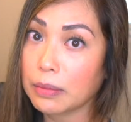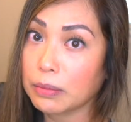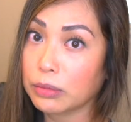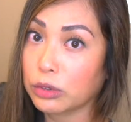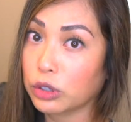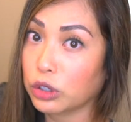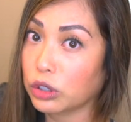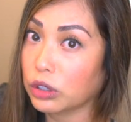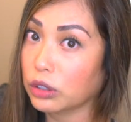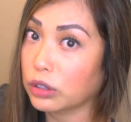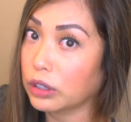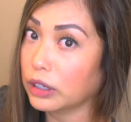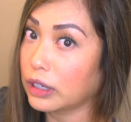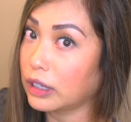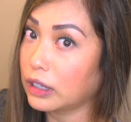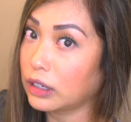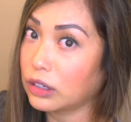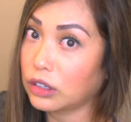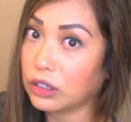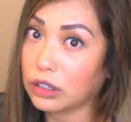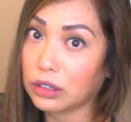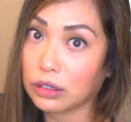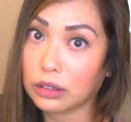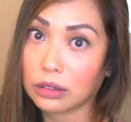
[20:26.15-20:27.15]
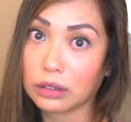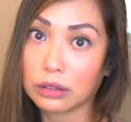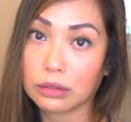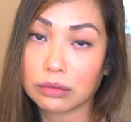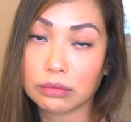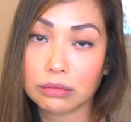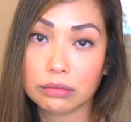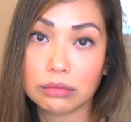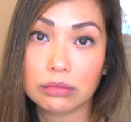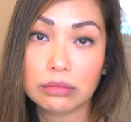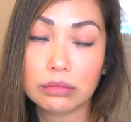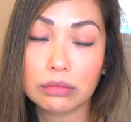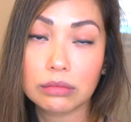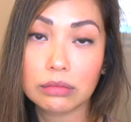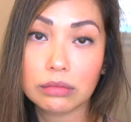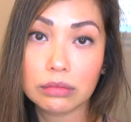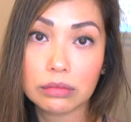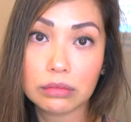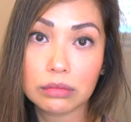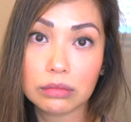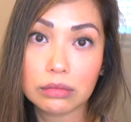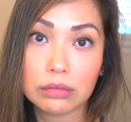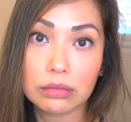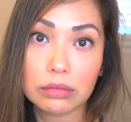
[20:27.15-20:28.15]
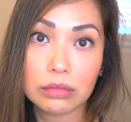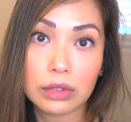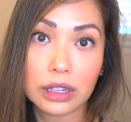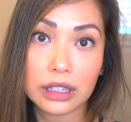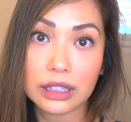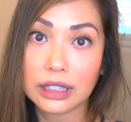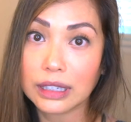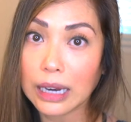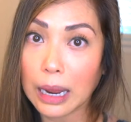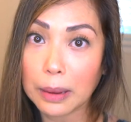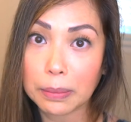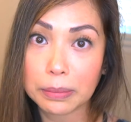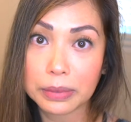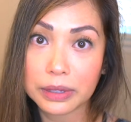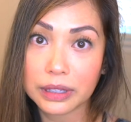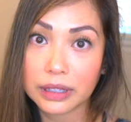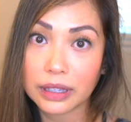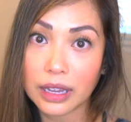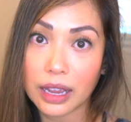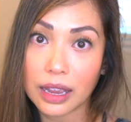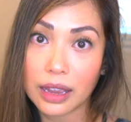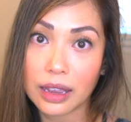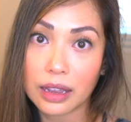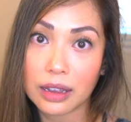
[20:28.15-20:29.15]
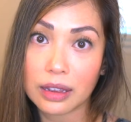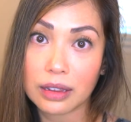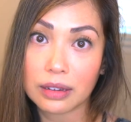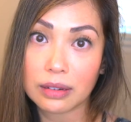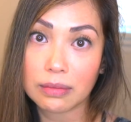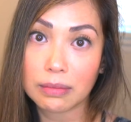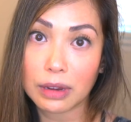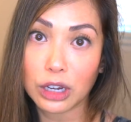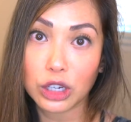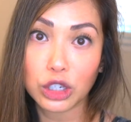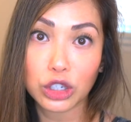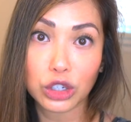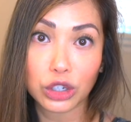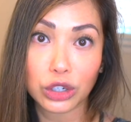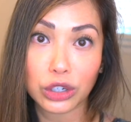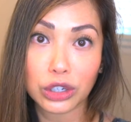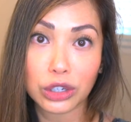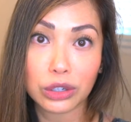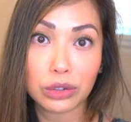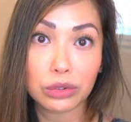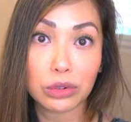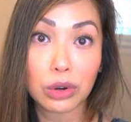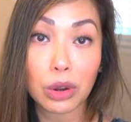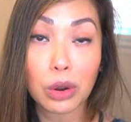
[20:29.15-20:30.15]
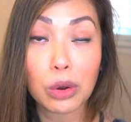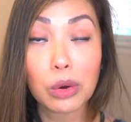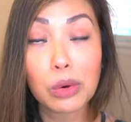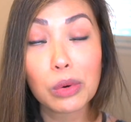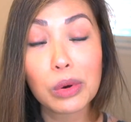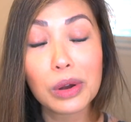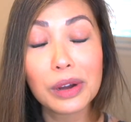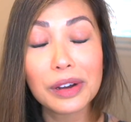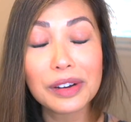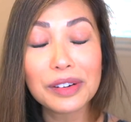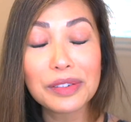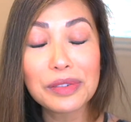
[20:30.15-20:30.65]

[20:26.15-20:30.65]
Just look into the steps and make sure you know